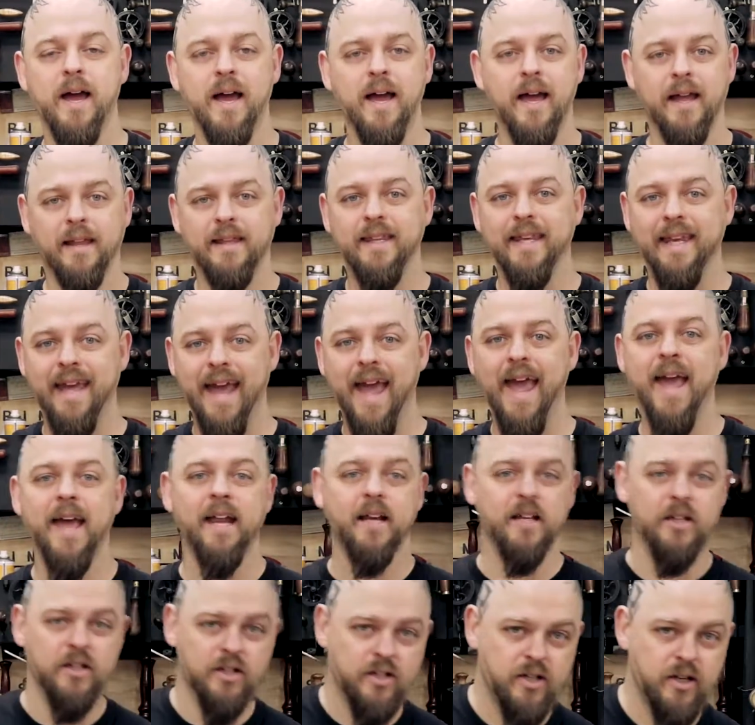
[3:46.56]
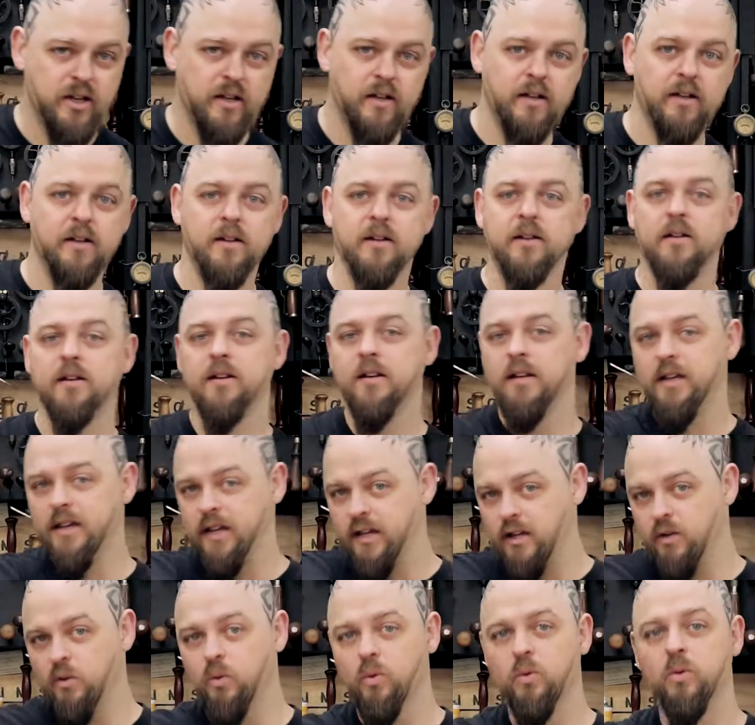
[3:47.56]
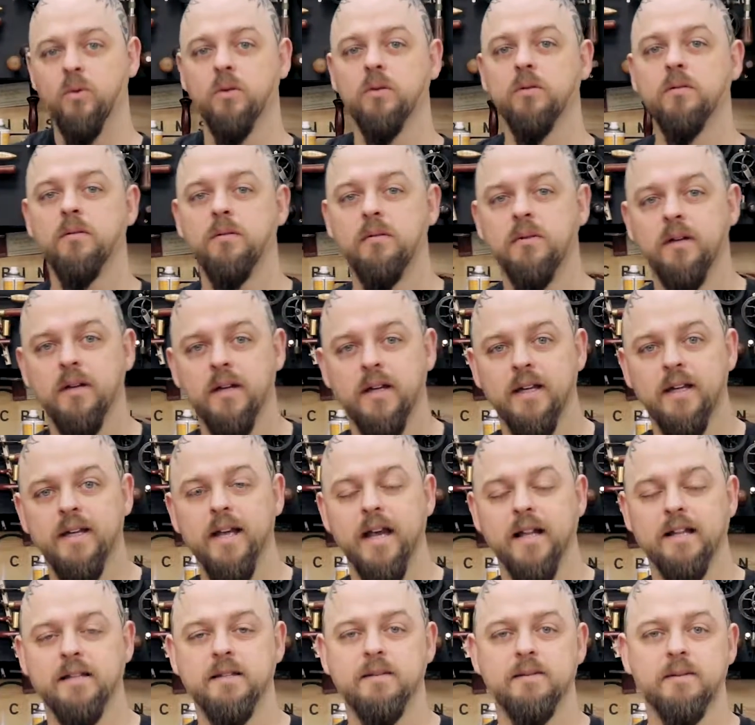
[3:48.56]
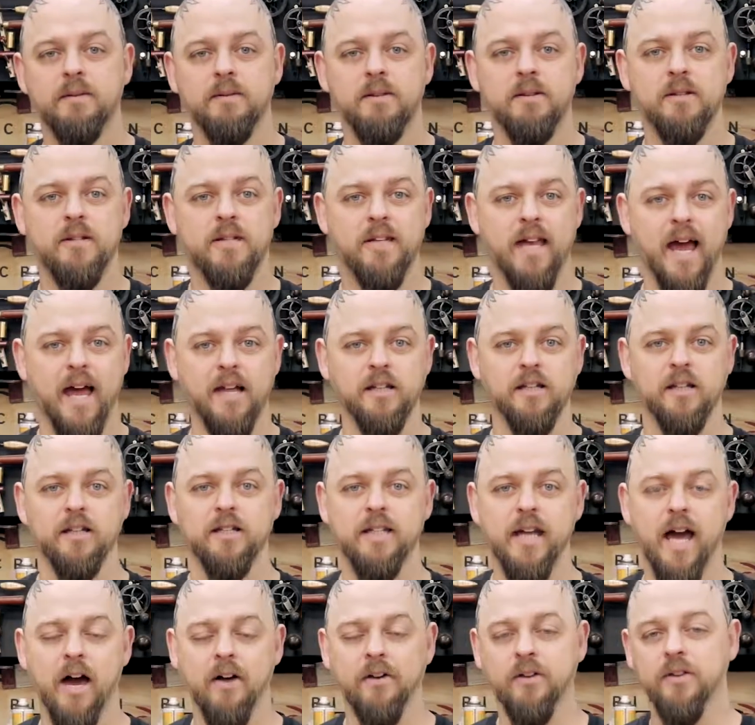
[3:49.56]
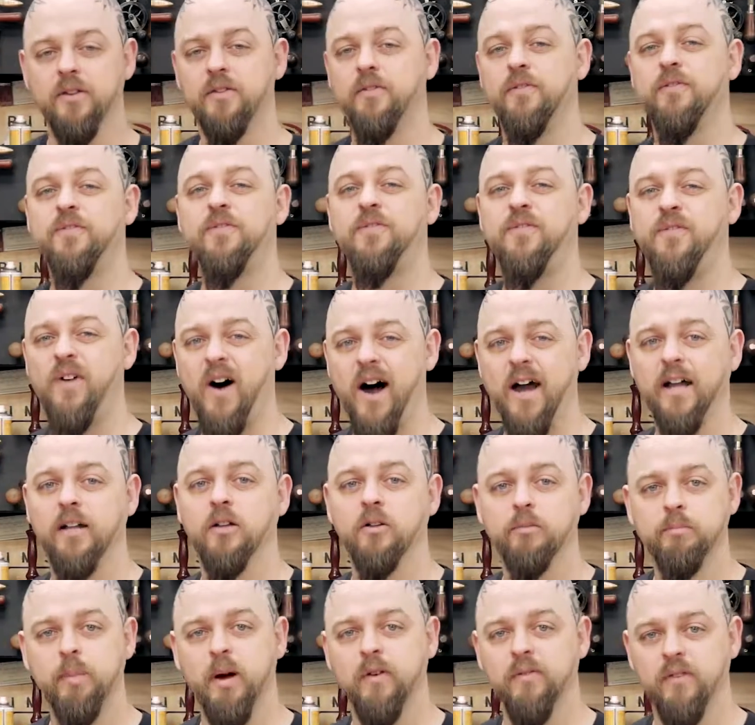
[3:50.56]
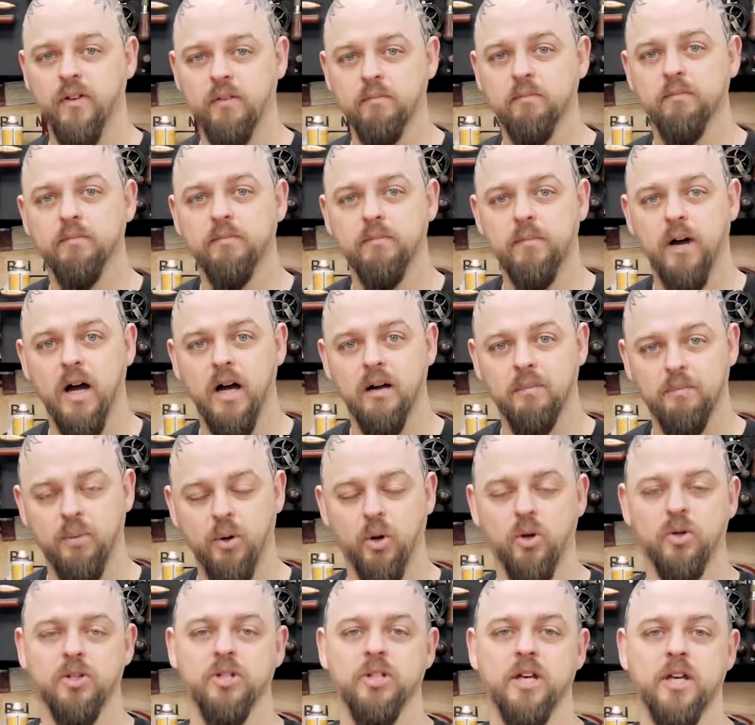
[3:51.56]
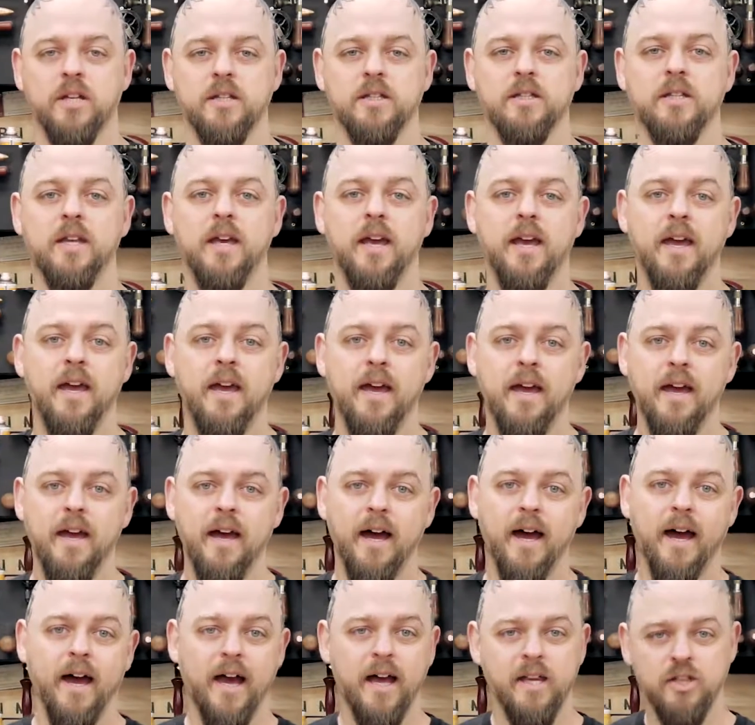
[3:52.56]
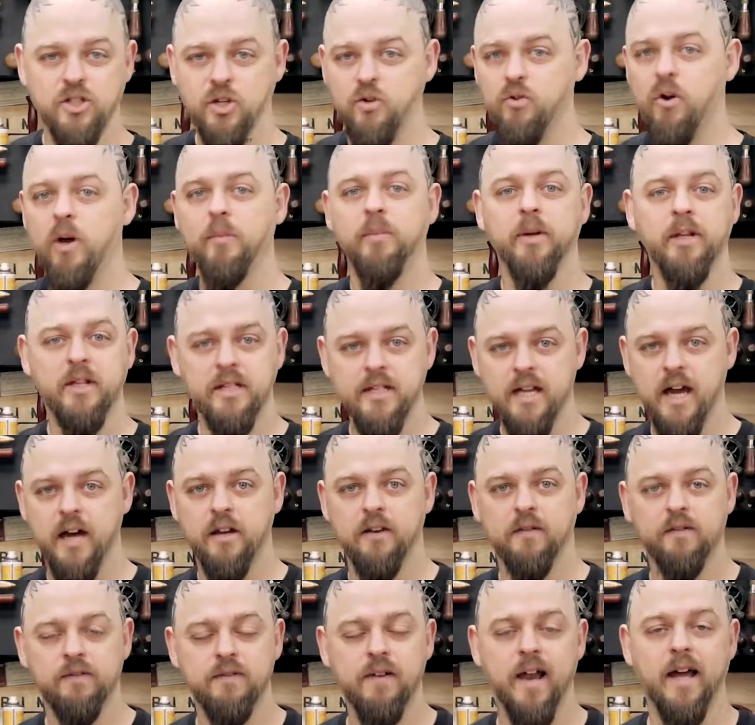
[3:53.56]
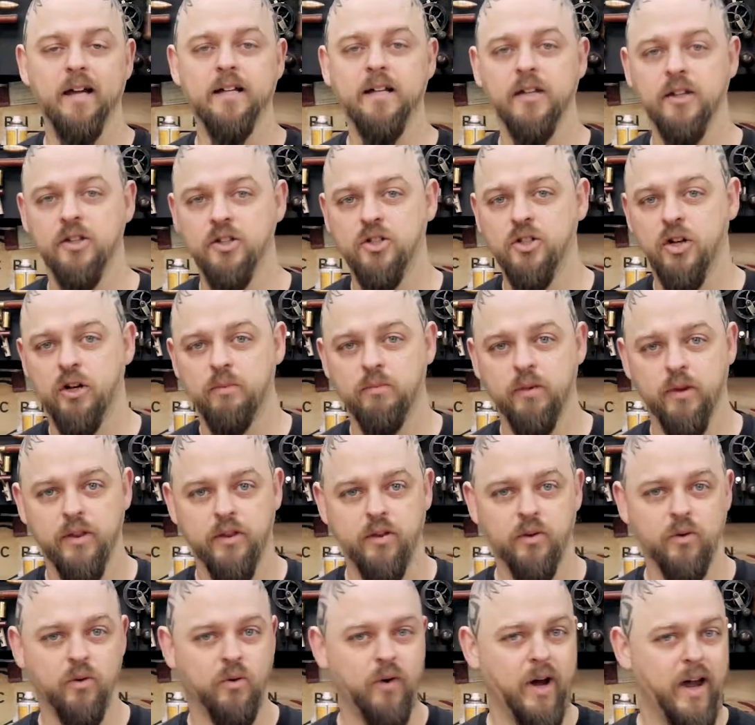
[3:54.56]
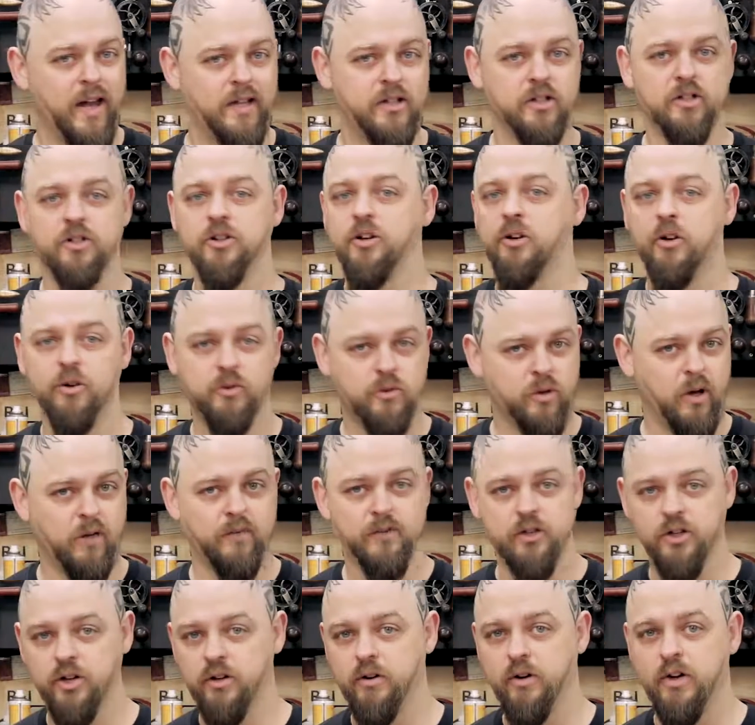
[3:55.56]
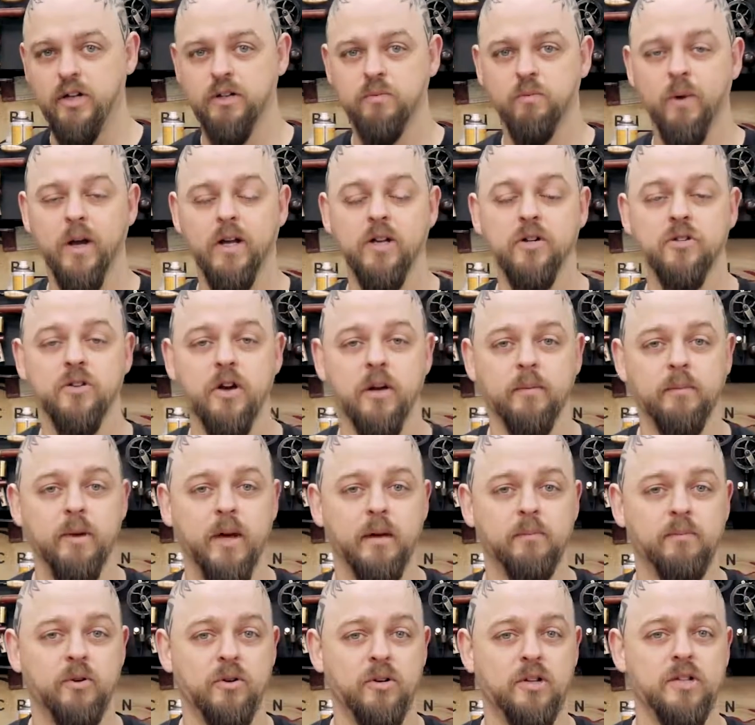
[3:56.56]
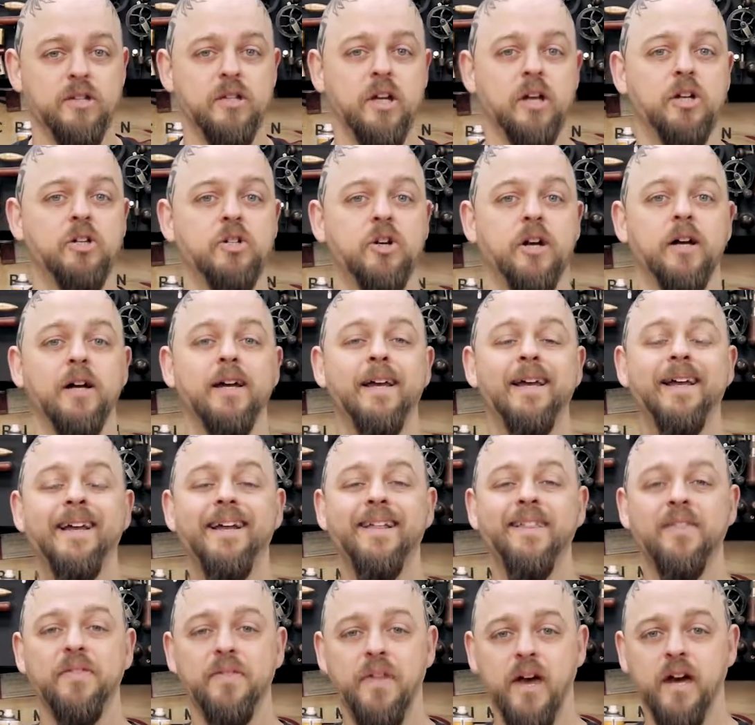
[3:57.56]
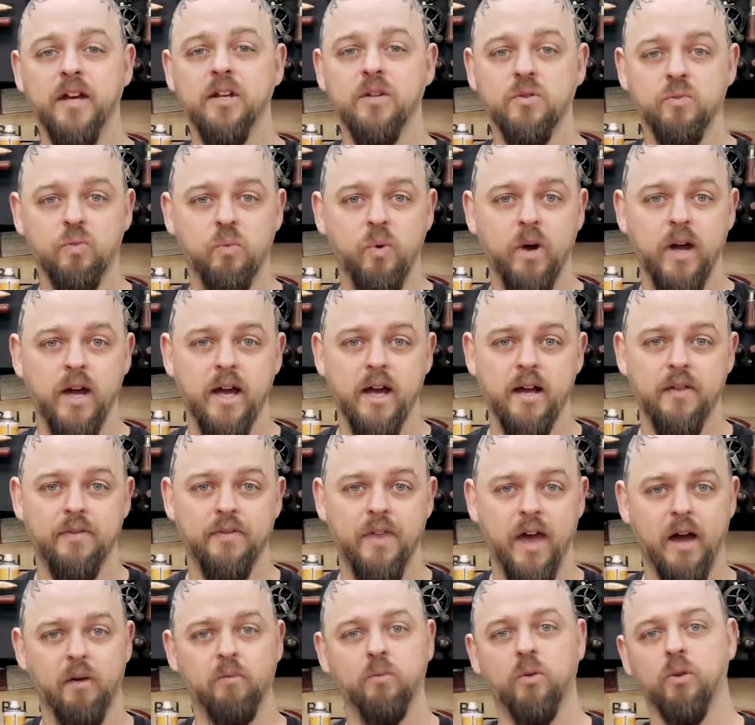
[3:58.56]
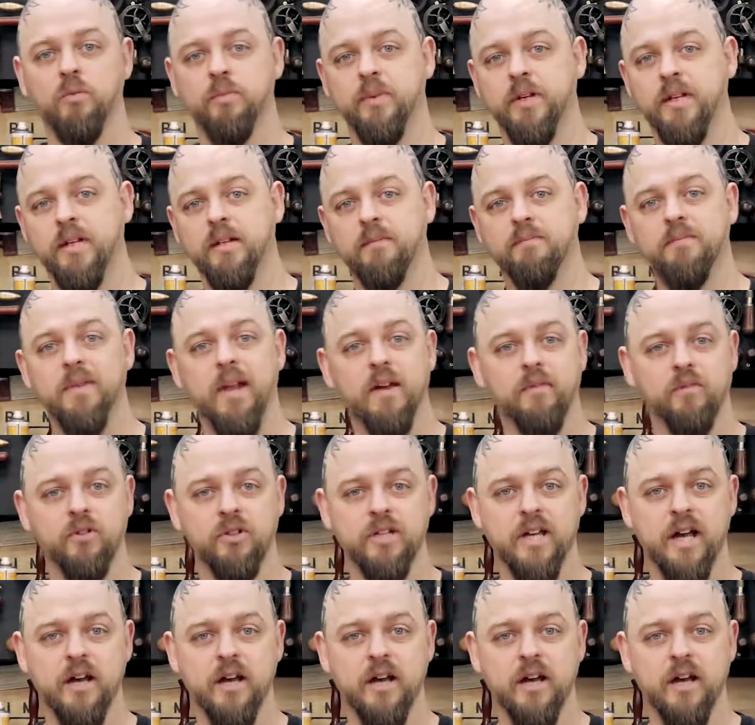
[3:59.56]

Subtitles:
at the end, it all gets sanded down at the final buffing process. As you're rubbing down and flattening the top with your 800 grit, 1200 grit wet and dry paper, etc., that is where that will be leveled